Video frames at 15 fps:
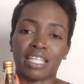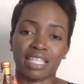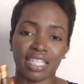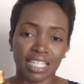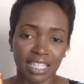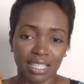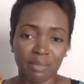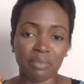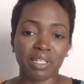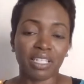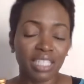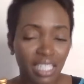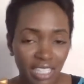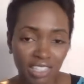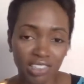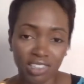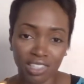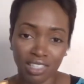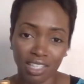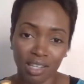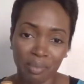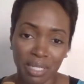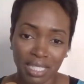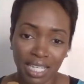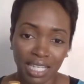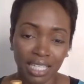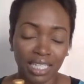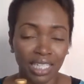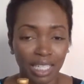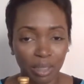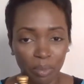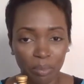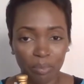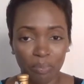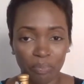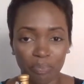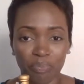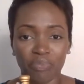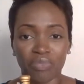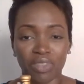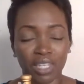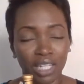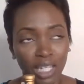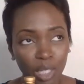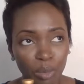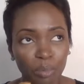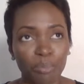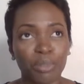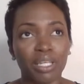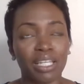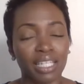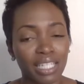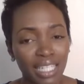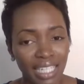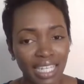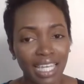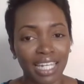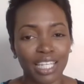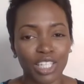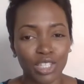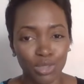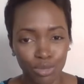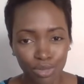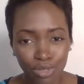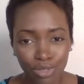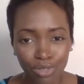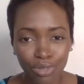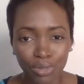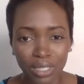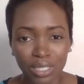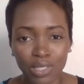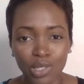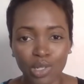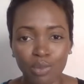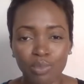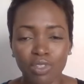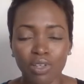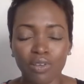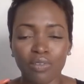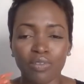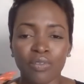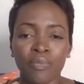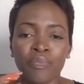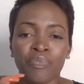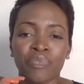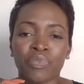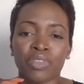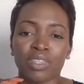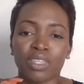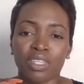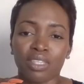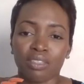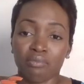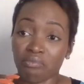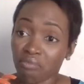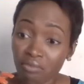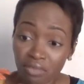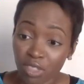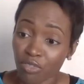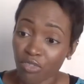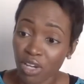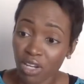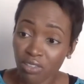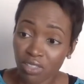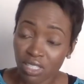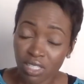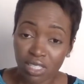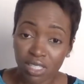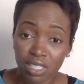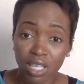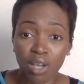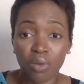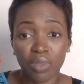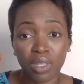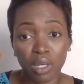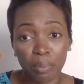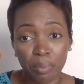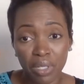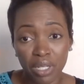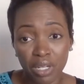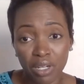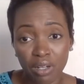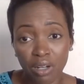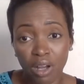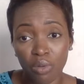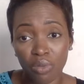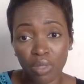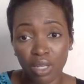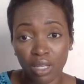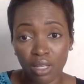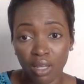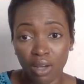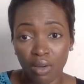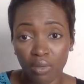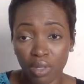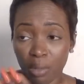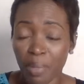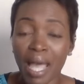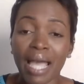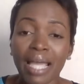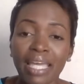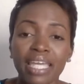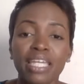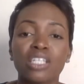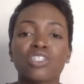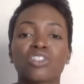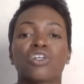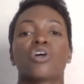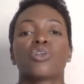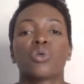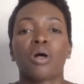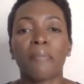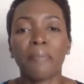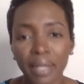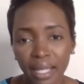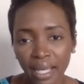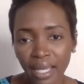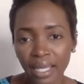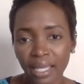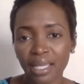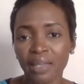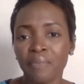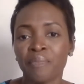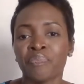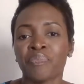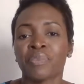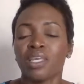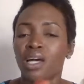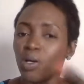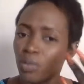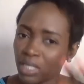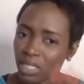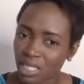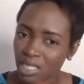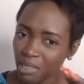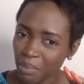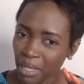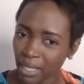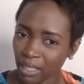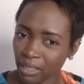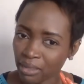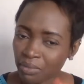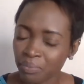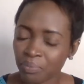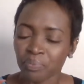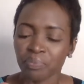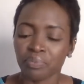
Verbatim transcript: the, the Middle Eastern style may take a little a little bit getting used to in terms of the fragrances, how they appear, how they how they're packaged, how you apply, how they smell.